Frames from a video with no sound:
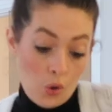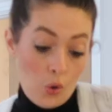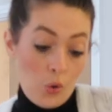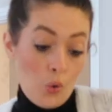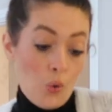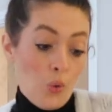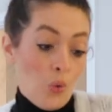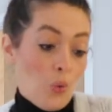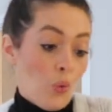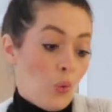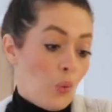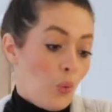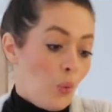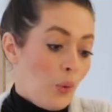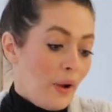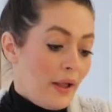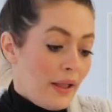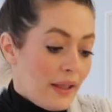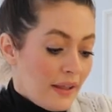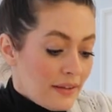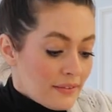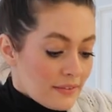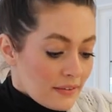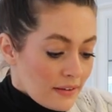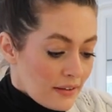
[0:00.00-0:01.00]
Oh,
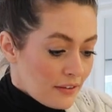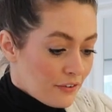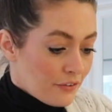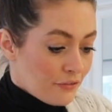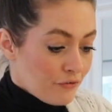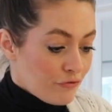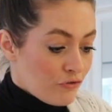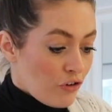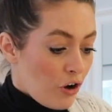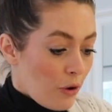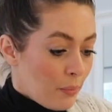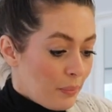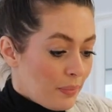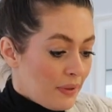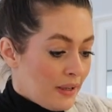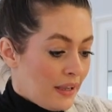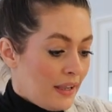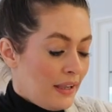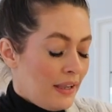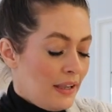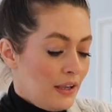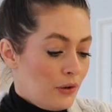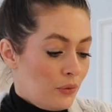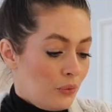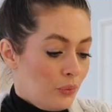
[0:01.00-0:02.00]
it is from
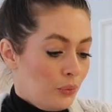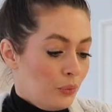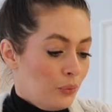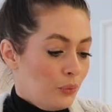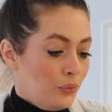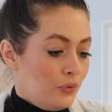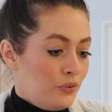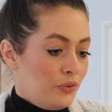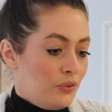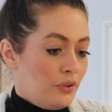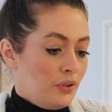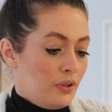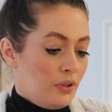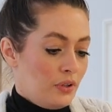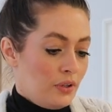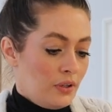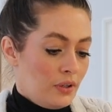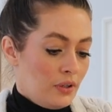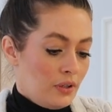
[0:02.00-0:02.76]
Kiehl's.